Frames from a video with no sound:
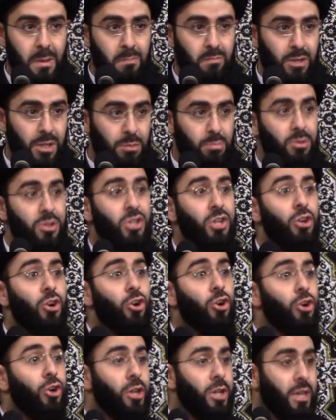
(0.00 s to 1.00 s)
This person
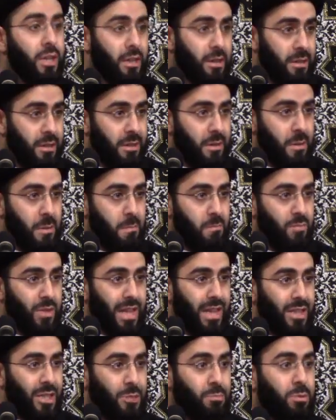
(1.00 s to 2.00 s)
earned it.
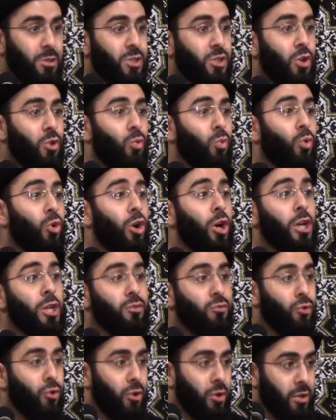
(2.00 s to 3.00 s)
This person worked
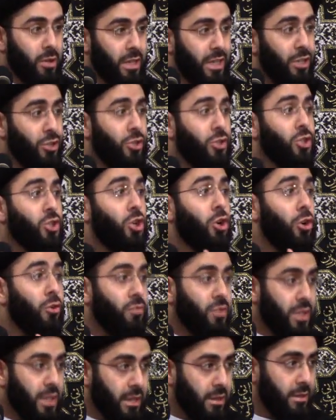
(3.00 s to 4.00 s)
for it. He
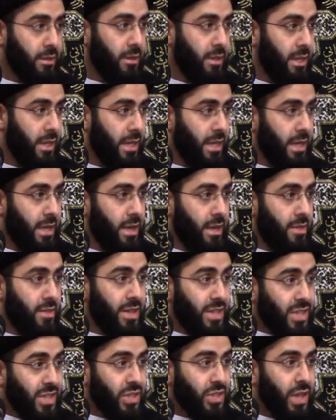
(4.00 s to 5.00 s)
deserved it.
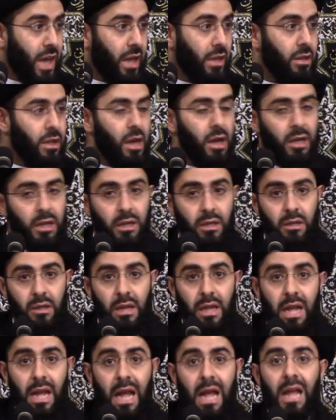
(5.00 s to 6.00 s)
This is not luck.
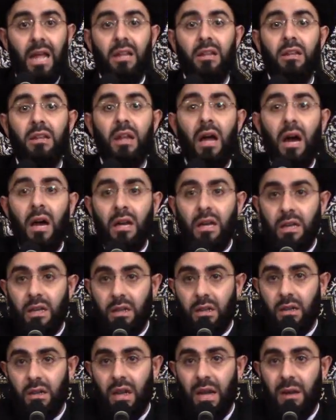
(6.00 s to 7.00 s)
Luck,
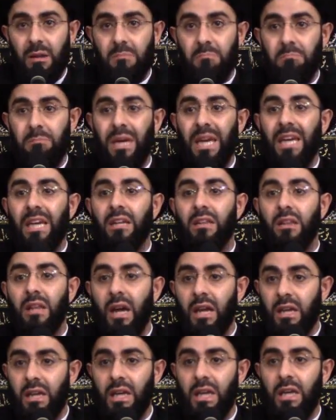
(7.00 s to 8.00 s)
being
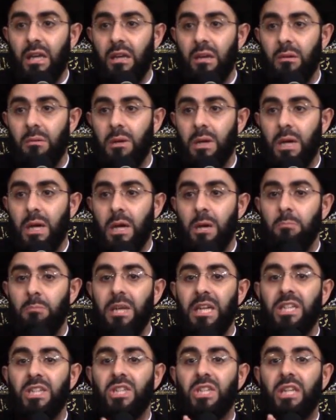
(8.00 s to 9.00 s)
lucky,
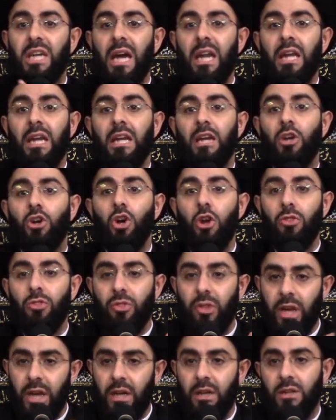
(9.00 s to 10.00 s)
means getting good
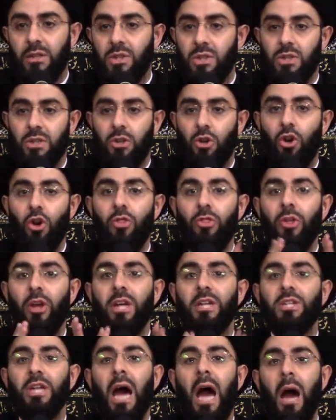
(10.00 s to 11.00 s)
things. Good
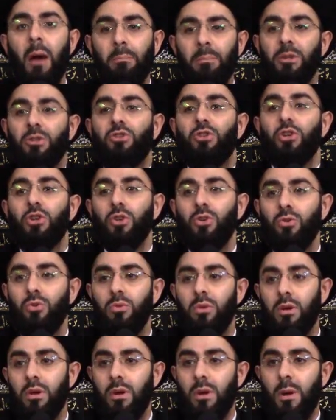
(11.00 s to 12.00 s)
things happen to
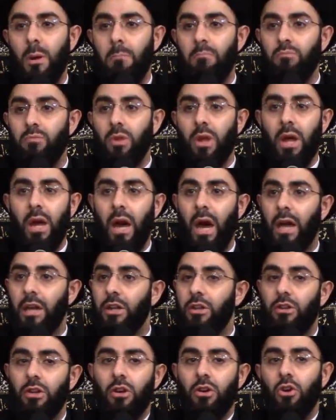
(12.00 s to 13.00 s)
you, and
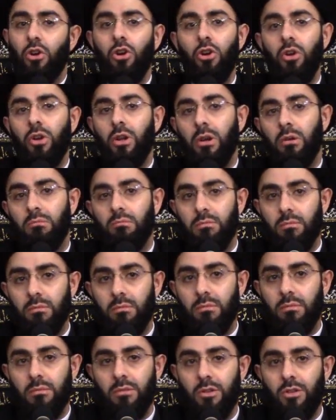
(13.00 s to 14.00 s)
you didn't earn
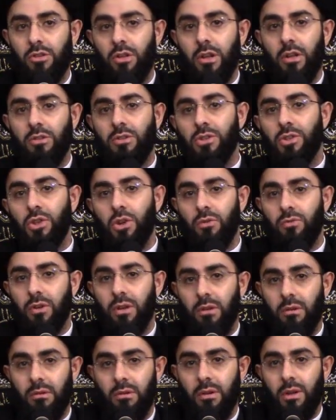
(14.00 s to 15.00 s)
it. You didn't deserve
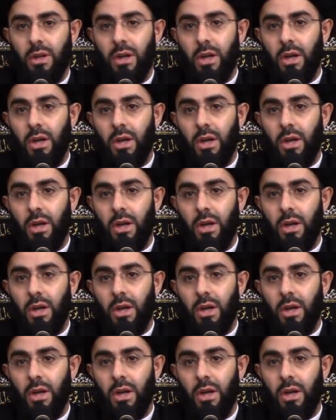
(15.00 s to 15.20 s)
it.